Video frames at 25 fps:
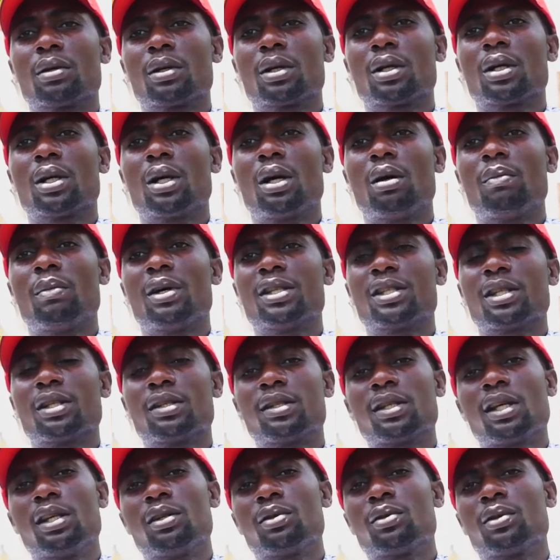come as a
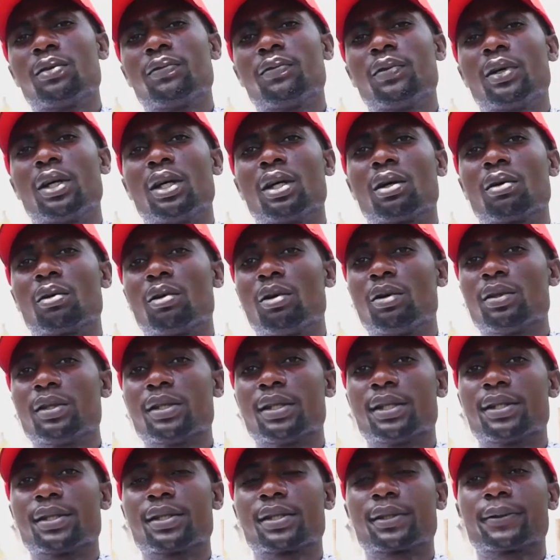result of
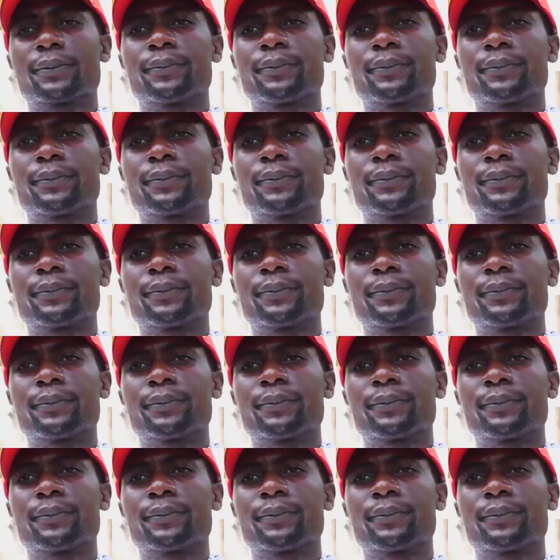closeness.